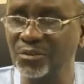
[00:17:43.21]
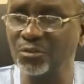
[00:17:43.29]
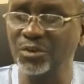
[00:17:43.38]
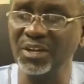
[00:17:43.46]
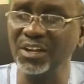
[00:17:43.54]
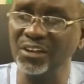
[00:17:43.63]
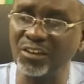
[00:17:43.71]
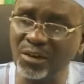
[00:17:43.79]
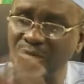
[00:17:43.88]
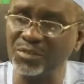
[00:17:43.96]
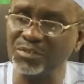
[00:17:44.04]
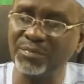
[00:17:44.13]
we'll link
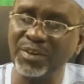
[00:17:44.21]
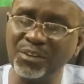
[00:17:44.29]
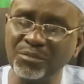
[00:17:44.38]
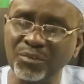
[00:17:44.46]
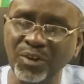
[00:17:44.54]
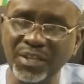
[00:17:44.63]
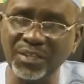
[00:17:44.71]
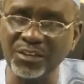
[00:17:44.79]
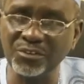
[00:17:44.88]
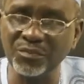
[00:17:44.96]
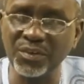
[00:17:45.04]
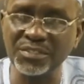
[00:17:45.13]
up with many more other
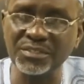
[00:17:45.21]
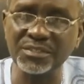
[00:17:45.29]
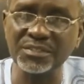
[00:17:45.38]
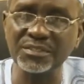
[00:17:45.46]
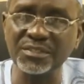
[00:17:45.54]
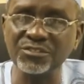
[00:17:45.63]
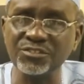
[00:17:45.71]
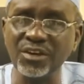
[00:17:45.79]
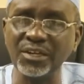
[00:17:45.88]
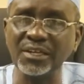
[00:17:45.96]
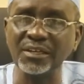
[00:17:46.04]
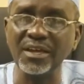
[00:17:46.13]
universities in
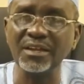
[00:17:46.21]
Turkey.